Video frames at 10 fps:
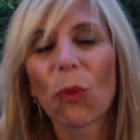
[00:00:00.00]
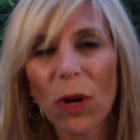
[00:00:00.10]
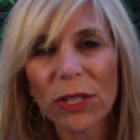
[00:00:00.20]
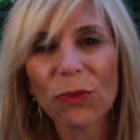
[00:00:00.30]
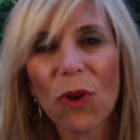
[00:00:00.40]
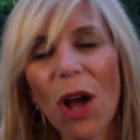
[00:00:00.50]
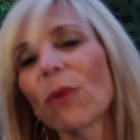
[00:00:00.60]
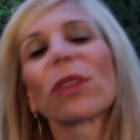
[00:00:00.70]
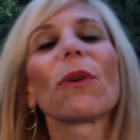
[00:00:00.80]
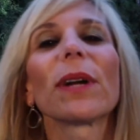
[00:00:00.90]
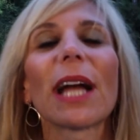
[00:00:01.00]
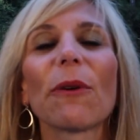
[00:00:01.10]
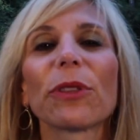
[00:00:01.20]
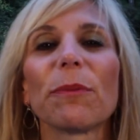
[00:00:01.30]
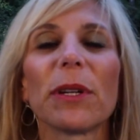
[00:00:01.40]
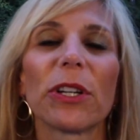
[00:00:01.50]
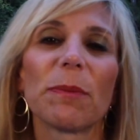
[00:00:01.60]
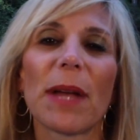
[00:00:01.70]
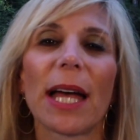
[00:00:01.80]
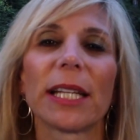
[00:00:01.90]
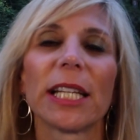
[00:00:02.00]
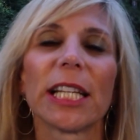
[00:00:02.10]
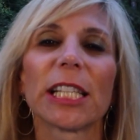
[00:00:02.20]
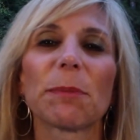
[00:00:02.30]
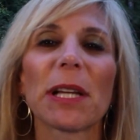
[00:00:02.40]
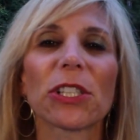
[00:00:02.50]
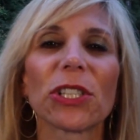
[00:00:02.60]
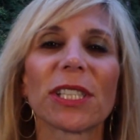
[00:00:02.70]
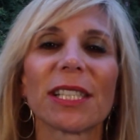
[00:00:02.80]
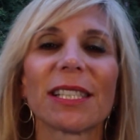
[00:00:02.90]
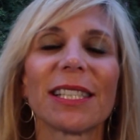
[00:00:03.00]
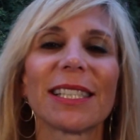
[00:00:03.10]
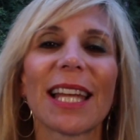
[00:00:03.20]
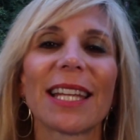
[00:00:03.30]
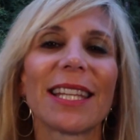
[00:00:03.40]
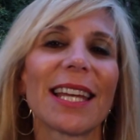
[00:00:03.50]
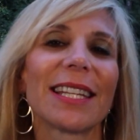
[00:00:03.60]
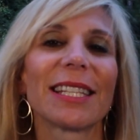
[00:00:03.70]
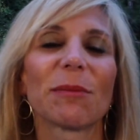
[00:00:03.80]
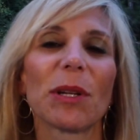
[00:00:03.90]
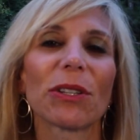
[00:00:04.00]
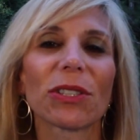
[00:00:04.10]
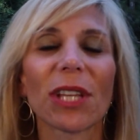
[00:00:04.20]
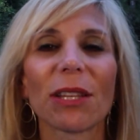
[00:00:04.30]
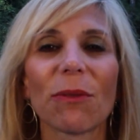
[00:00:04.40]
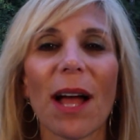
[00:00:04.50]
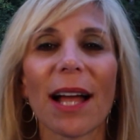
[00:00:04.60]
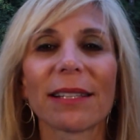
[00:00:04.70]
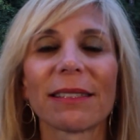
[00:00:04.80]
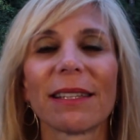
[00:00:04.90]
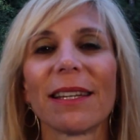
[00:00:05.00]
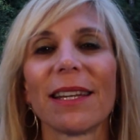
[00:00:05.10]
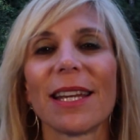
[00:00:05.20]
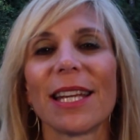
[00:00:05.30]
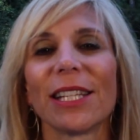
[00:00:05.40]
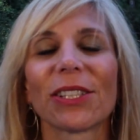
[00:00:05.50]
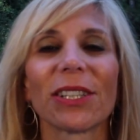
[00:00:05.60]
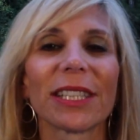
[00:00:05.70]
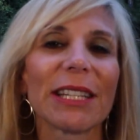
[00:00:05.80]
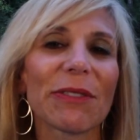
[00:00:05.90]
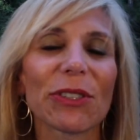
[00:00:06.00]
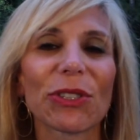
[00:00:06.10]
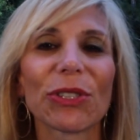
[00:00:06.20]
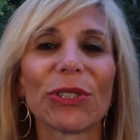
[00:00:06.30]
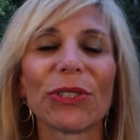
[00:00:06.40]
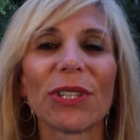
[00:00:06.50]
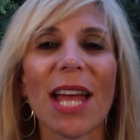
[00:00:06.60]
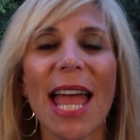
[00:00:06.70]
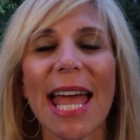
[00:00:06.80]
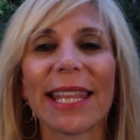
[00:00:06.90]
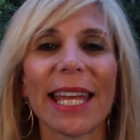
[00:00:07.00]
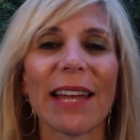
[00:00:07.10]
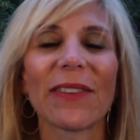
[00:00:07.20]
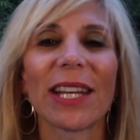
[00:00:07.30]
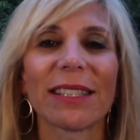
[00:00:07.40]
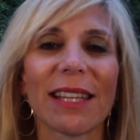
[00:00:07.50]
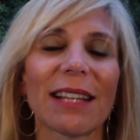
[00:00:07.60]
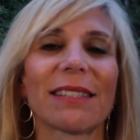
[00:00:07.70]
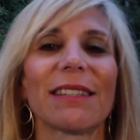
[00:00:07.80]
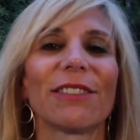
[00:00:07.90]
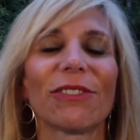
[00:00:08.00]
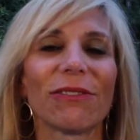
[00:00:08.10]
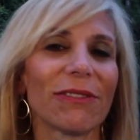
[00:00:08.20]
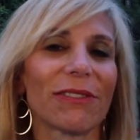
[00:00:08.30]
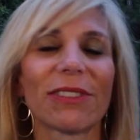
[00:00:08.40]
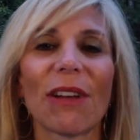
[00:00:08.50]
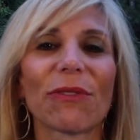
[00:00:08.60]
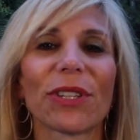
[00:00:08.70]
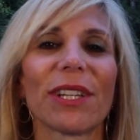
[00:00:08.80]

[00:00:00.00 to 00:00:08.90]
what's wrong with going out with a married man? Especially since he said that his marriage is on the rocks, he's going to leave her soon, and they haven't had sex in several